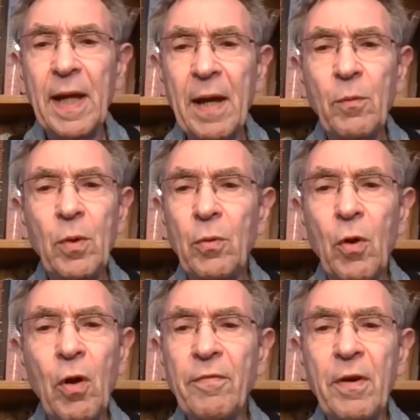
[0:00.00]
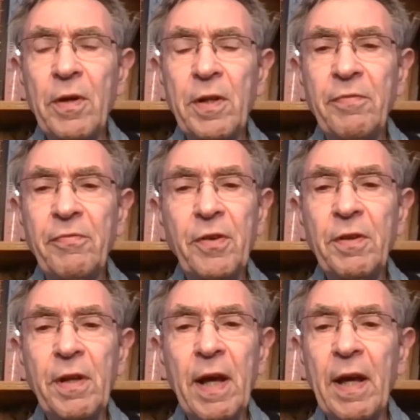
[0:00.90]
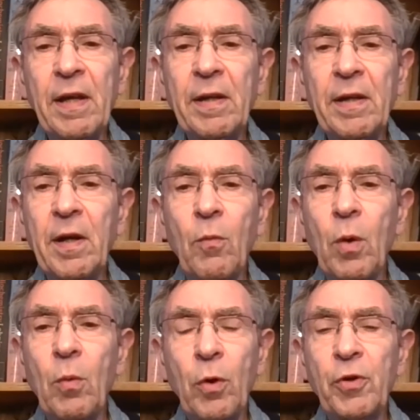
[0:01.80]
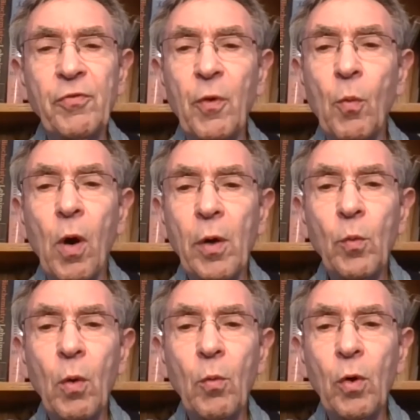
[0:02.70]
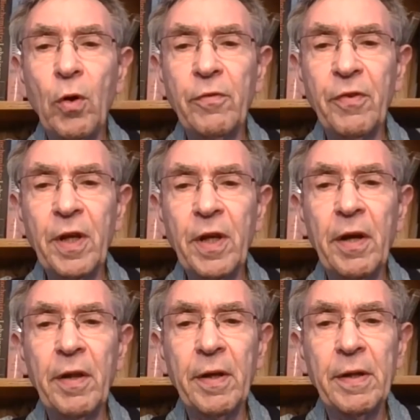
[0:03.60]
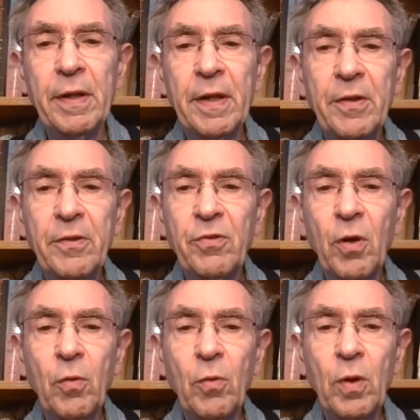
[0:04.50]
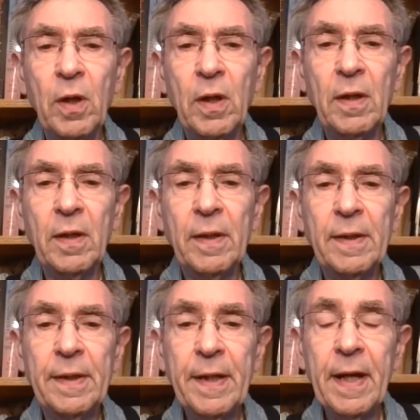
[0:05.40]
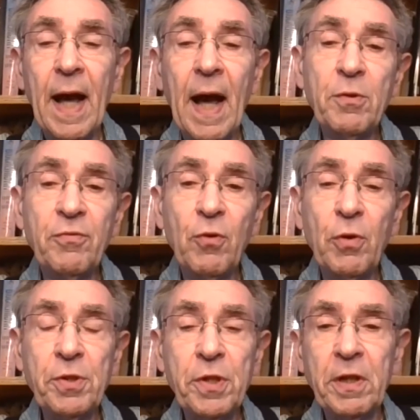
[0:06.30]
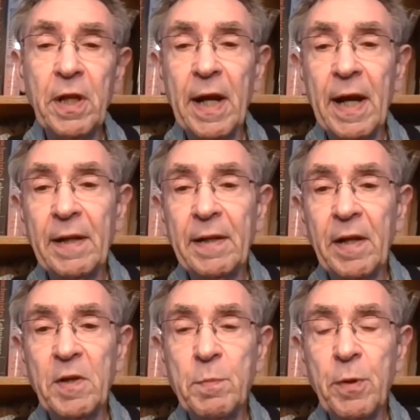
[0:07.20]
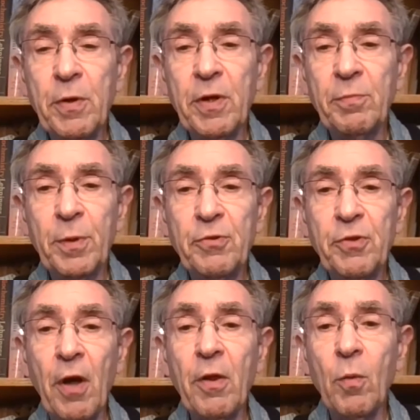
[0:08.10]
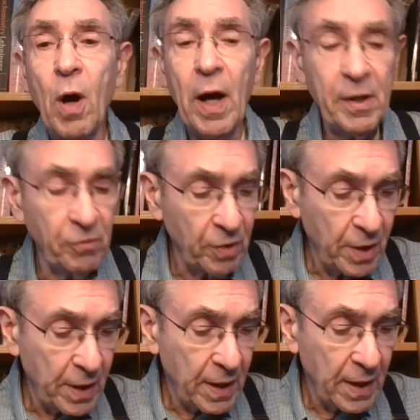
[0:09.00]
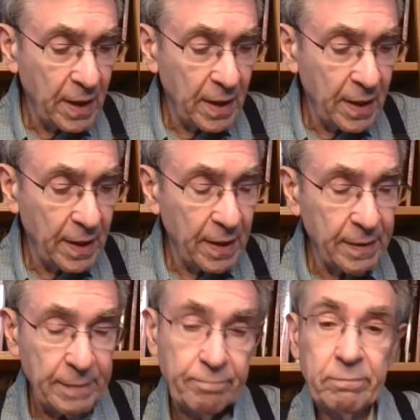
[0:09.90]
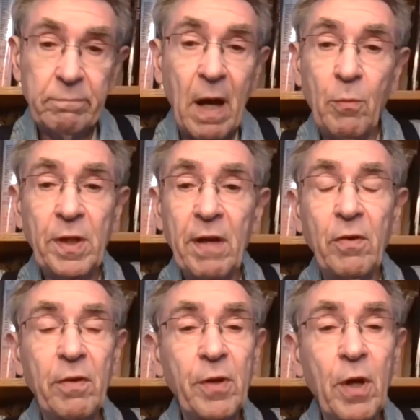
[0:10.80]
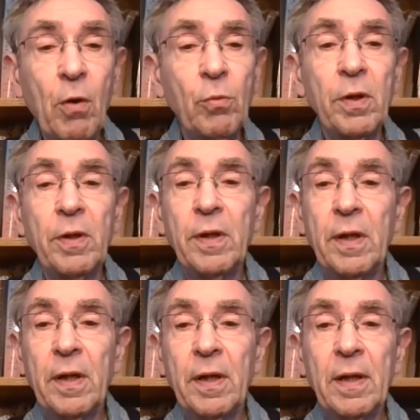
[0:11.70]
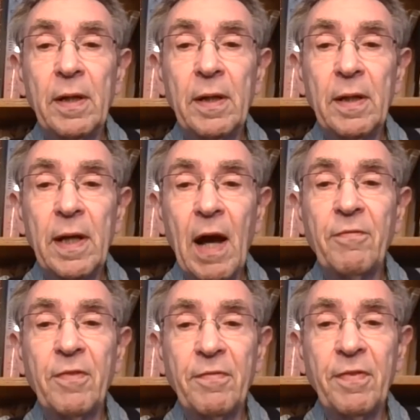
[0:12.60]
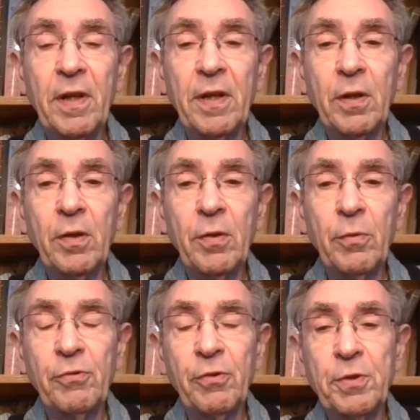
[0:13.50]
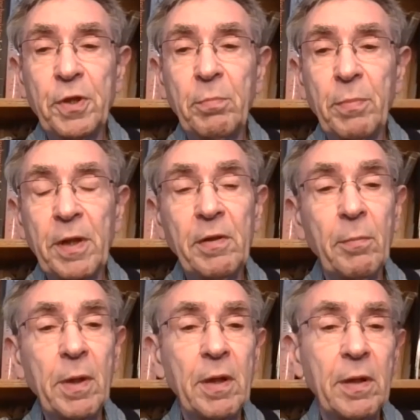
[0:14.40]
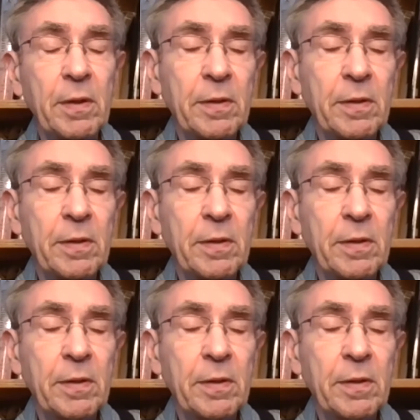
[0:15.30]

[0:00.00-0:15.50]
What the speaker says: we're all very different, and what works for one won't work for the other. So yeah, I was fortunate that I had that experience, because otherwise I would never have known how fulfilling the research can be to me.